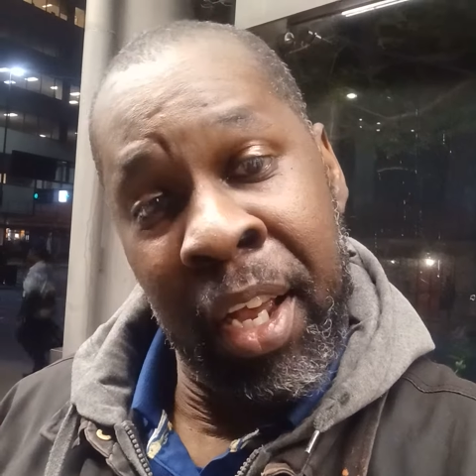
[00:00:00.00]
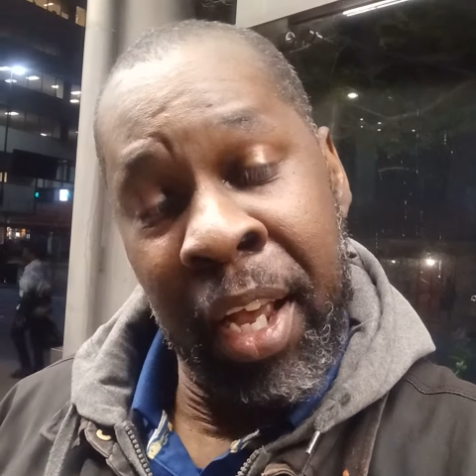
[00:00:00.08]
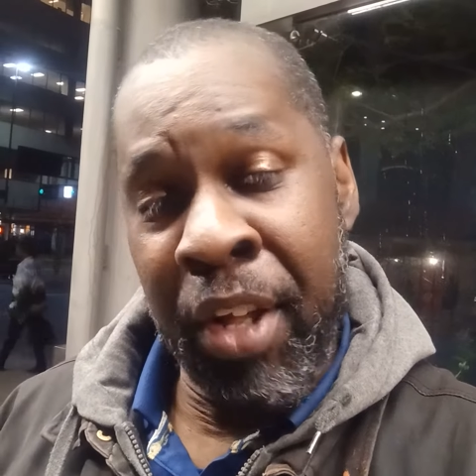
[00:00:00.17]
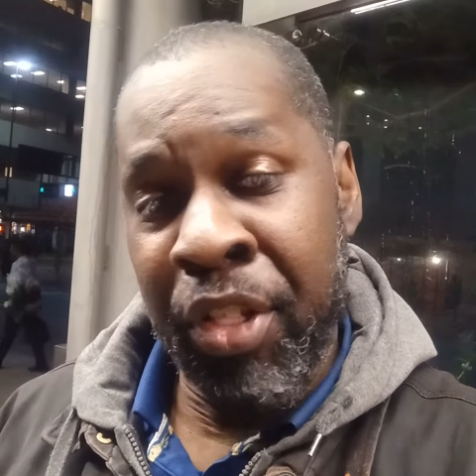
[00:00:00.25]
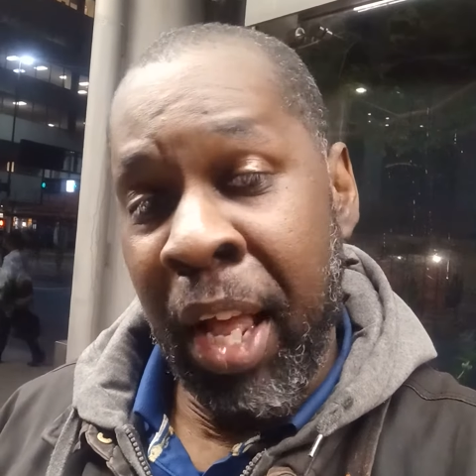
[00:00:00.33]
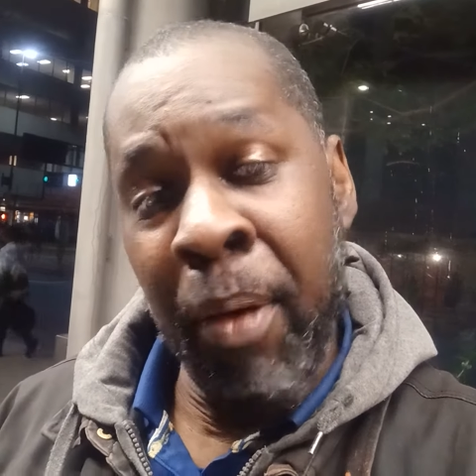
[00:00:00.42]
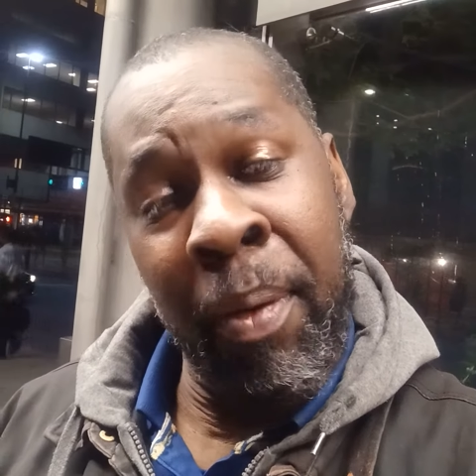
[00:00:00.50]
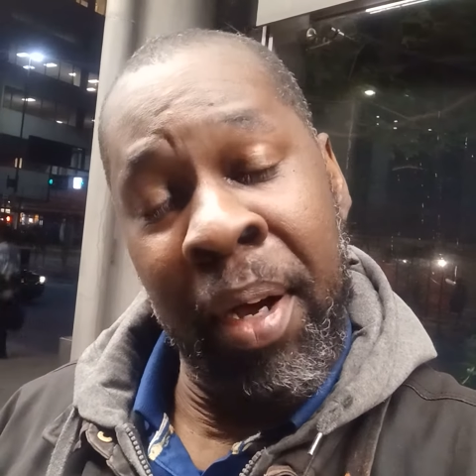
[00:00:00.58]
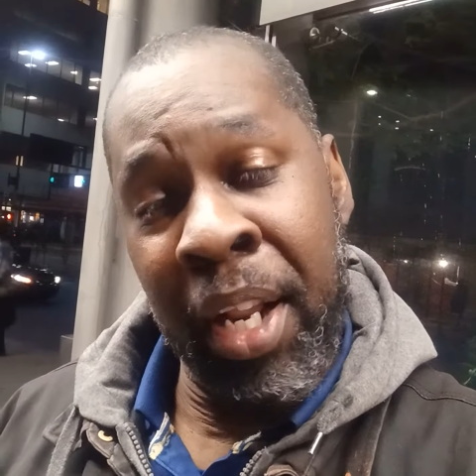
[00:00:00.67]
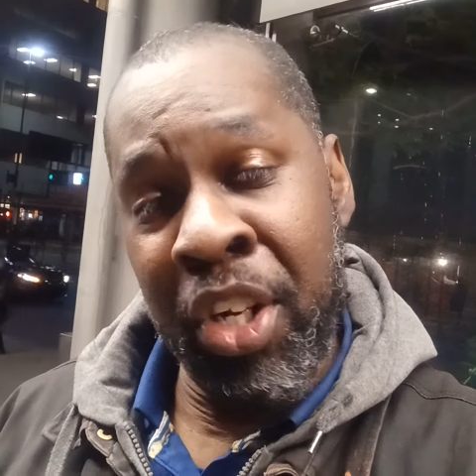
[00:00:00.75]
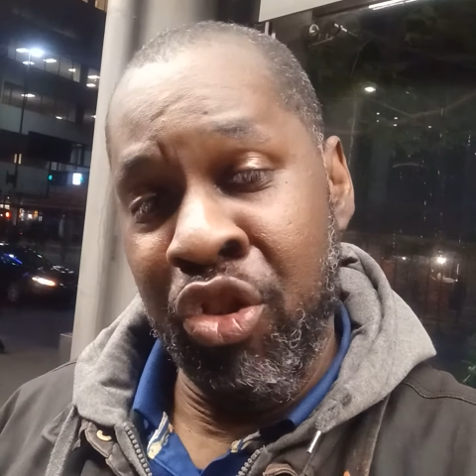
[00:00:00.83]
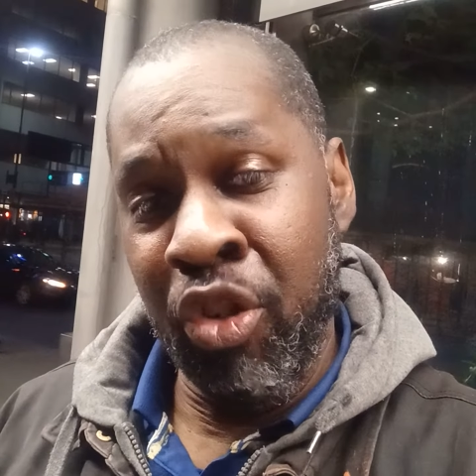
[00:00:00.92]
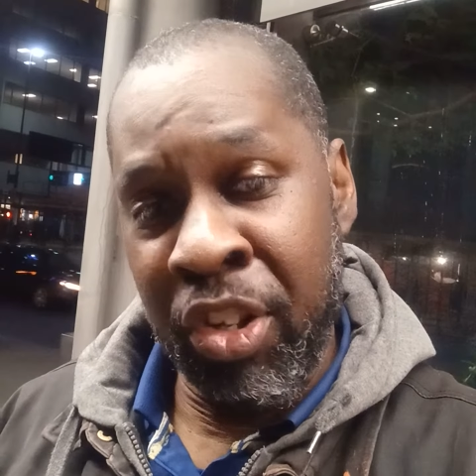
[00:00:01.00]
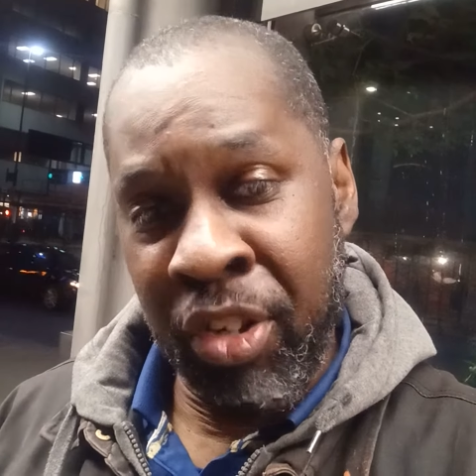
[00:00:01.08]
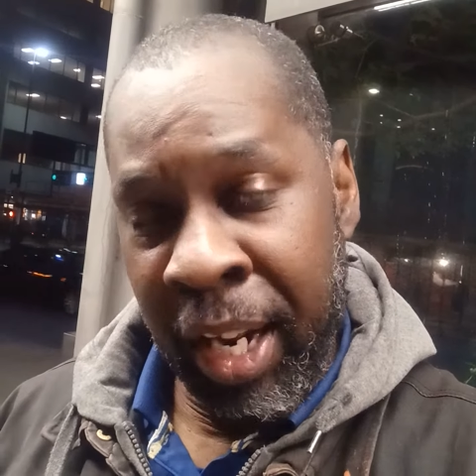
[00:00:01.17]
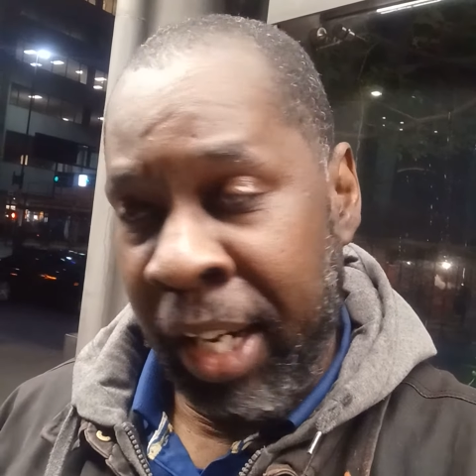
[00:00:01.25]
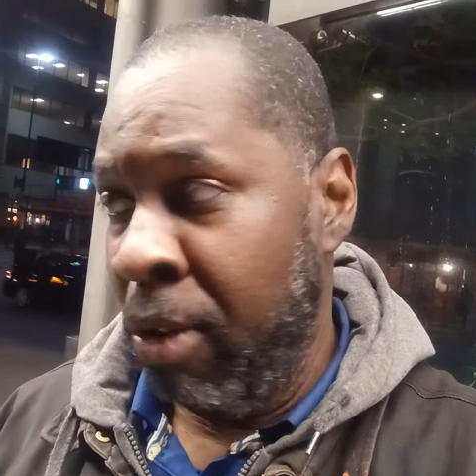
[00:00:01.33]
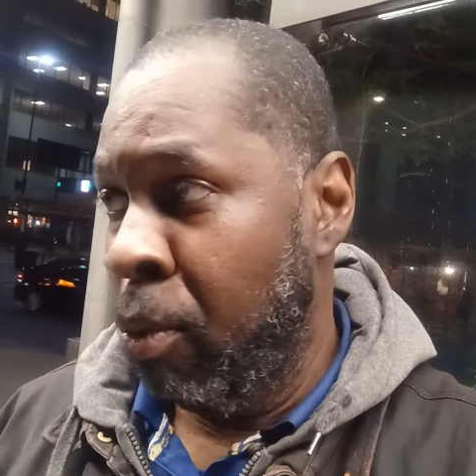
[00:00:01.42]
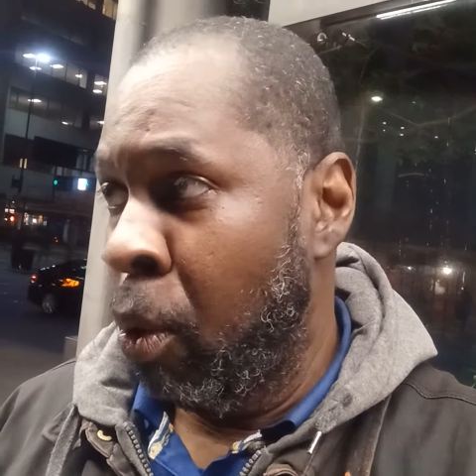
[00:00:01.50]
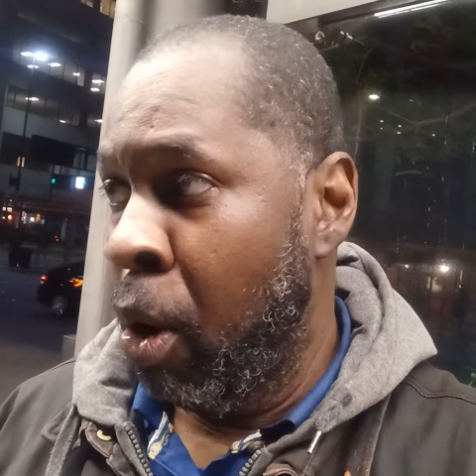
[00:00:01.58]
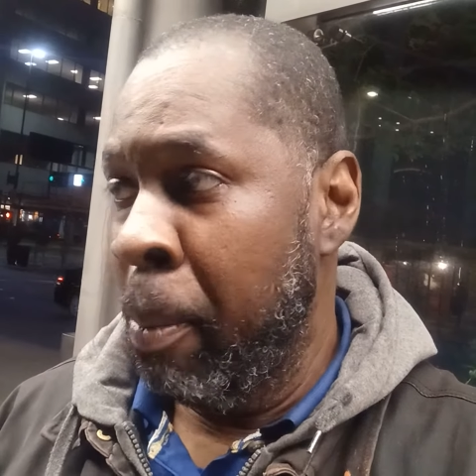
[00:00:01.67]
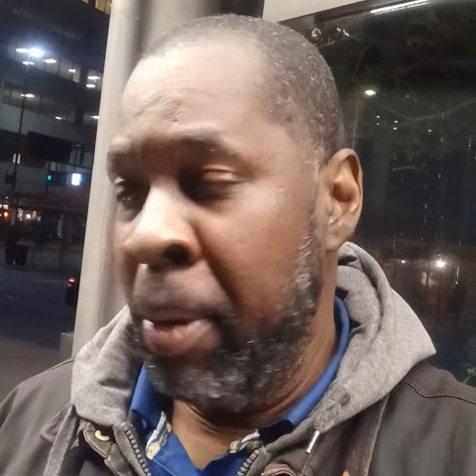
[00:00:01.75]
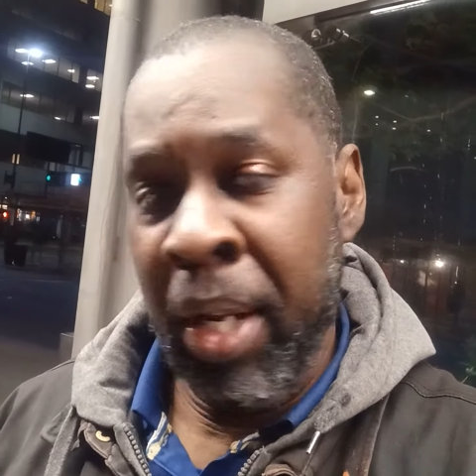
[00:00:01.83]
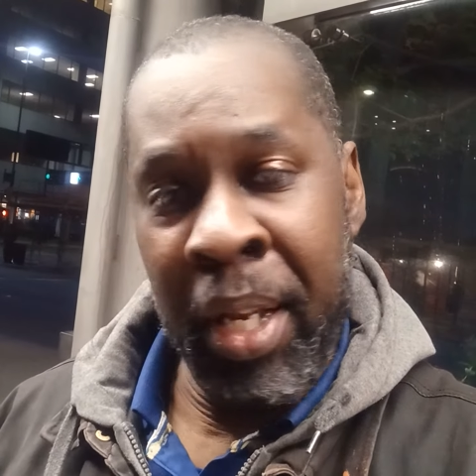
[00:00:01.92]
If they want to dress like a
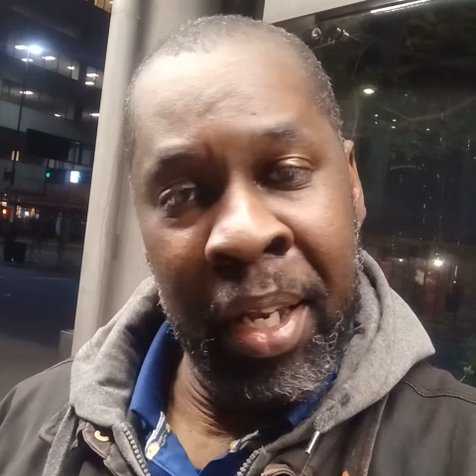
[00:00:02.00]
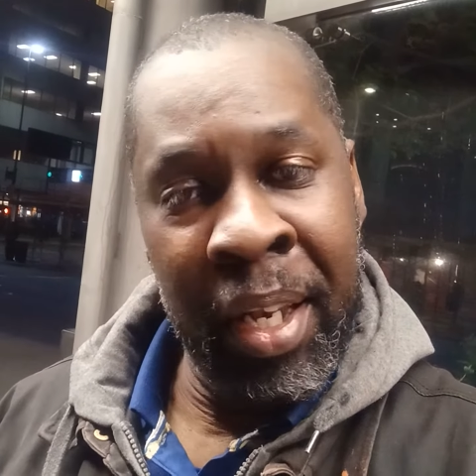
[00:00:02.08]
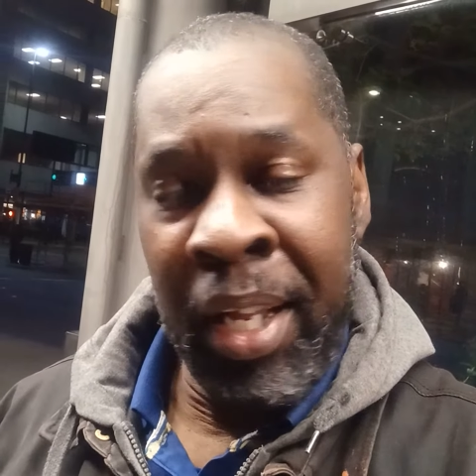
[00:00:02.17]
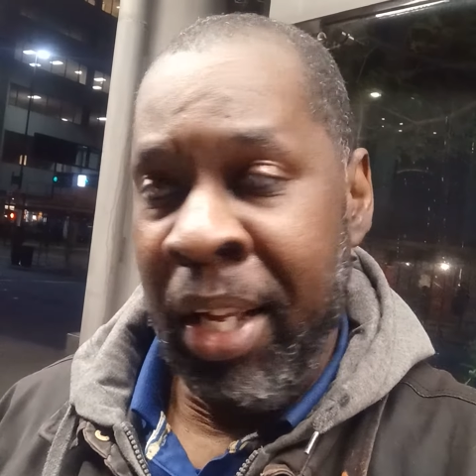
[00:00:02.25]
woman, then